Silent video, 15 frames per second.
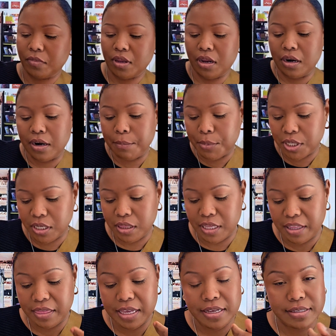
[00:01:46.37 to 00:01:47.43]
and I'm going to let
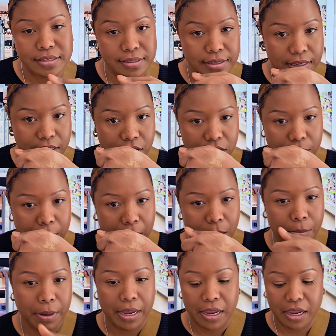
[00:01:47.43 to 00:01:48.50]
that sit on the back of
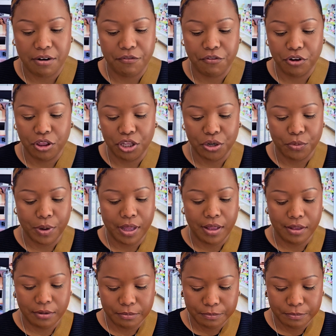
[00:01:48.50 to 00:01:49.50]
my hand for a little while.